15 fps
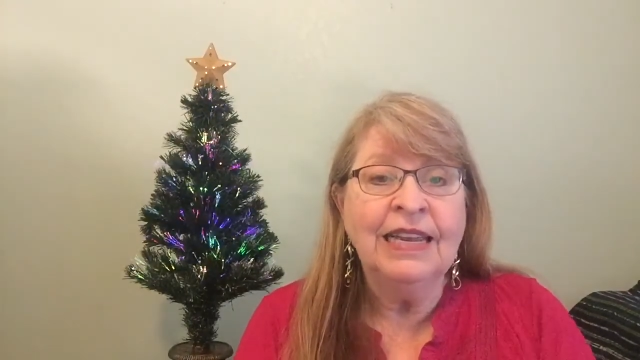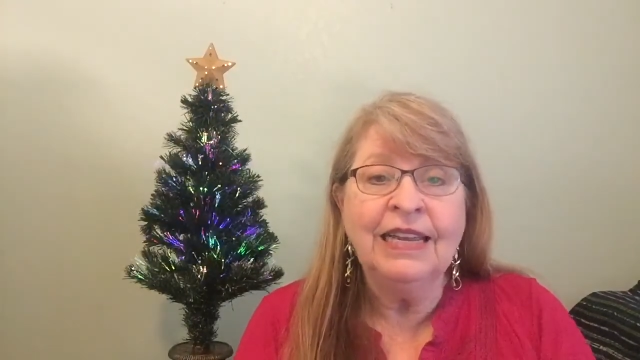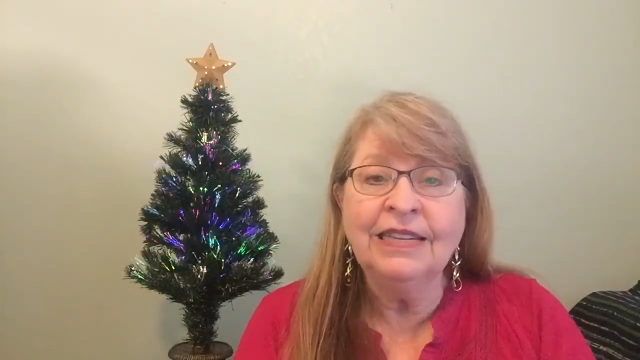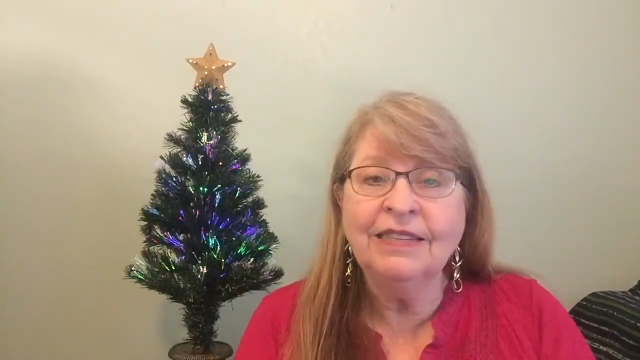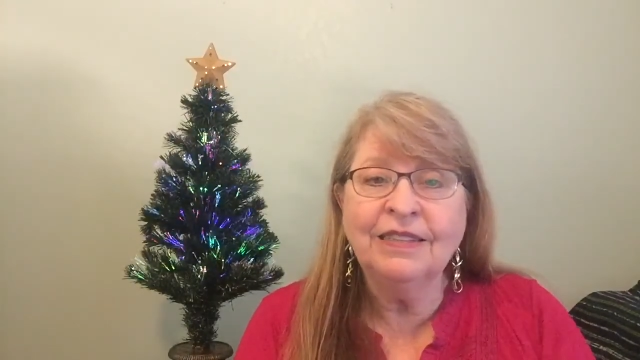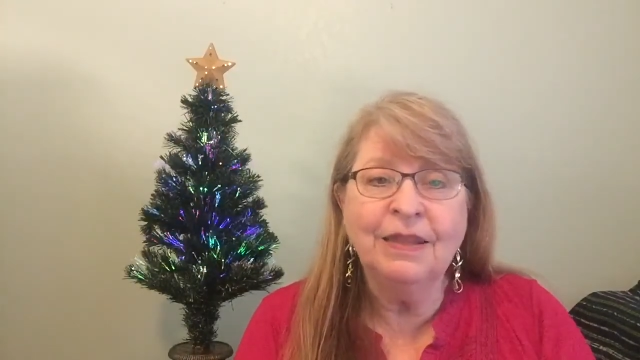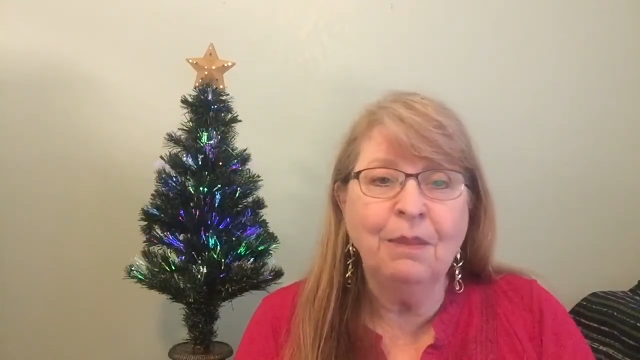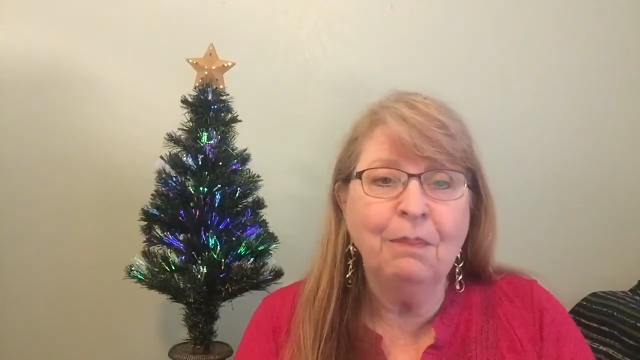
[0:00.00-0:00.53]

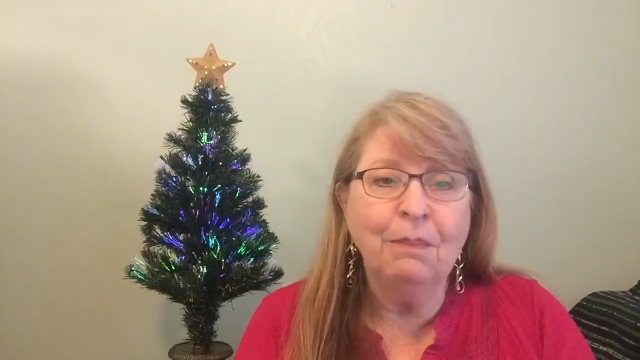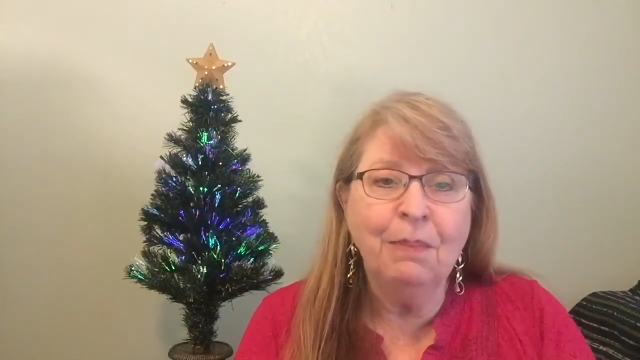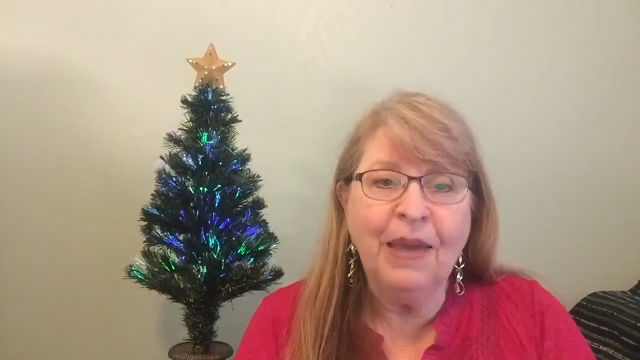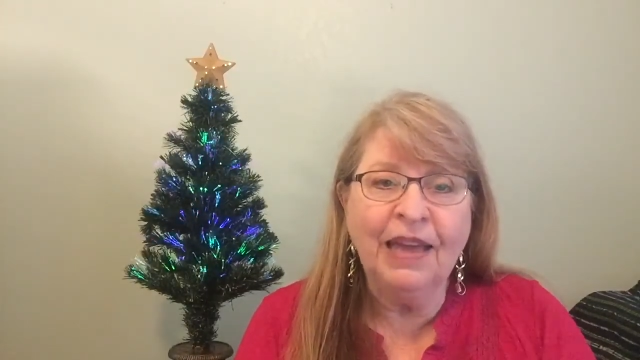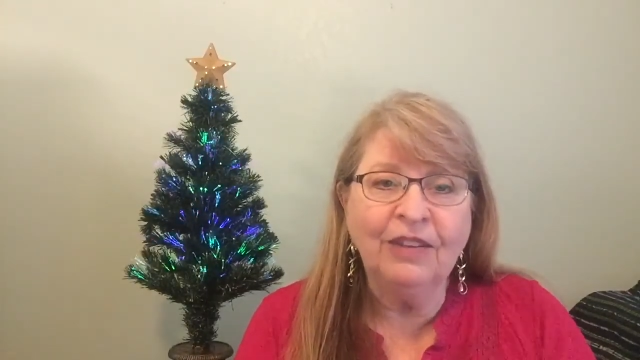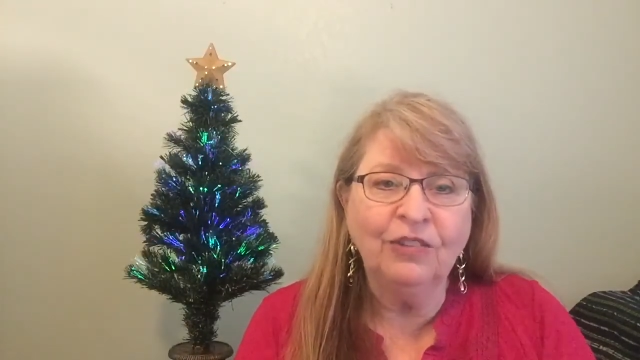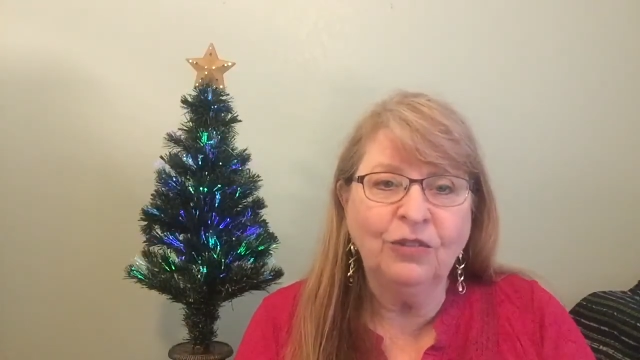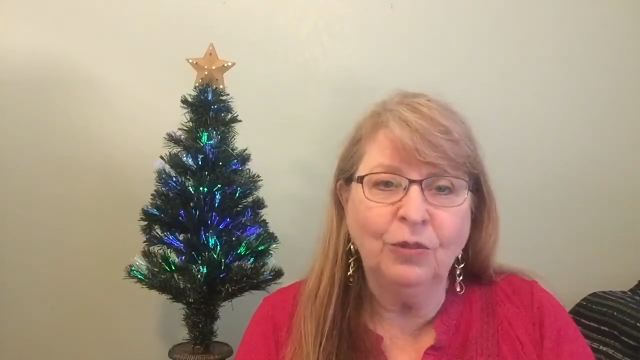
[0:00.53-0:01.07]
It's the
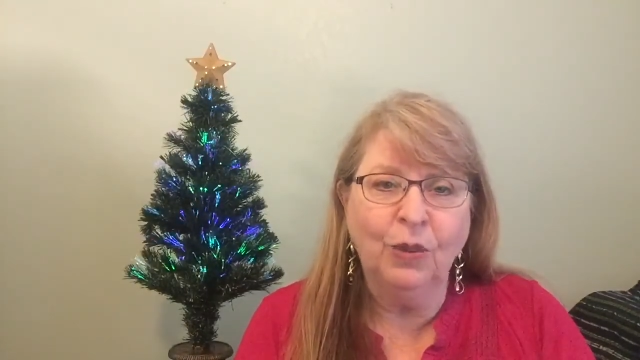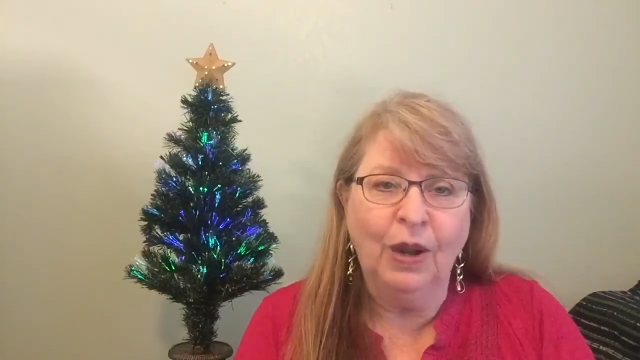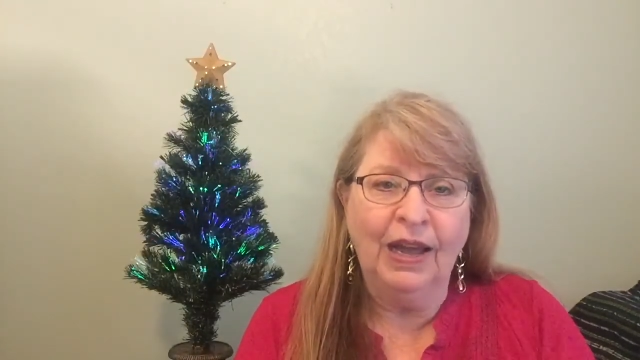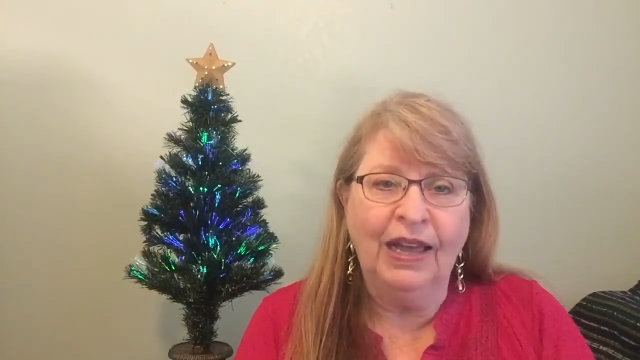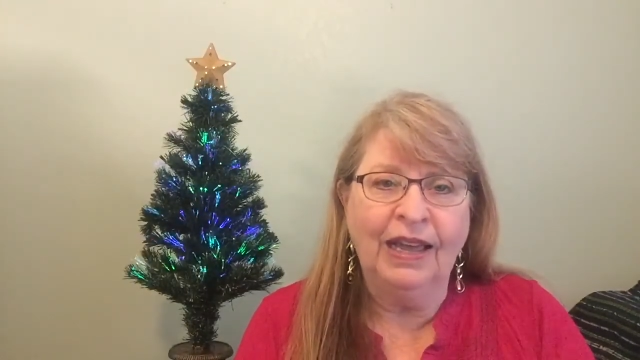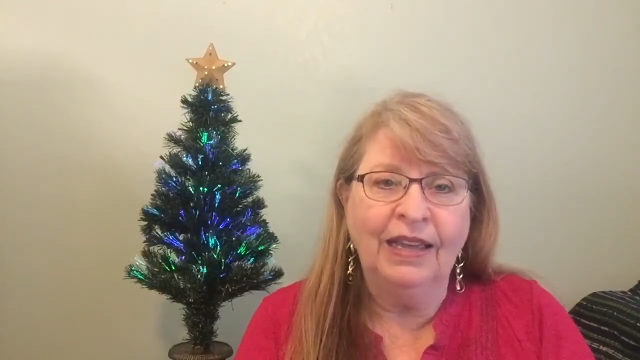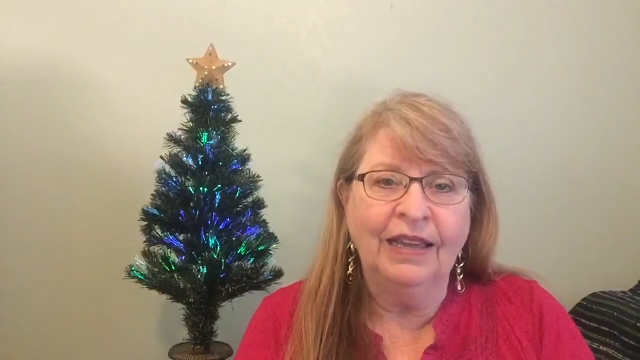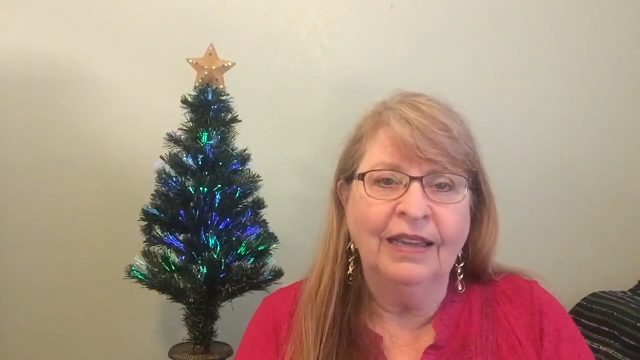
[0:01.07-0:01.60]
best
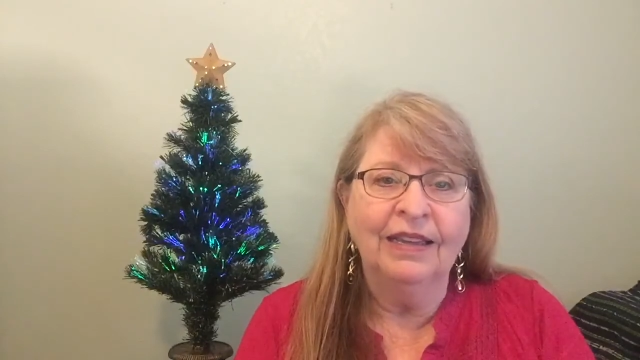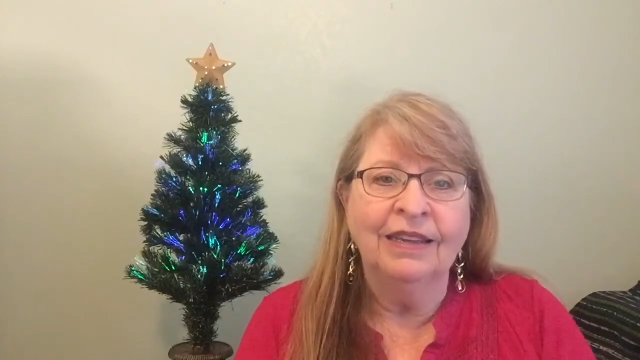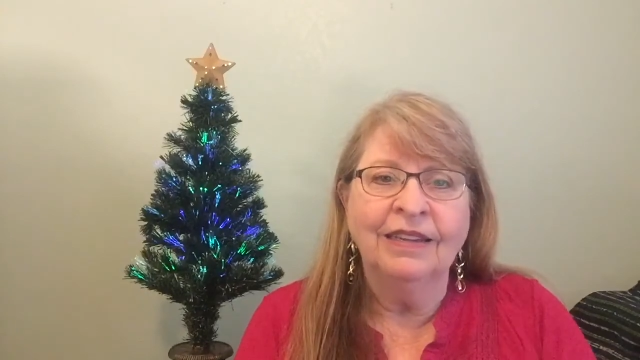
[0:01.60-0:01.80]
way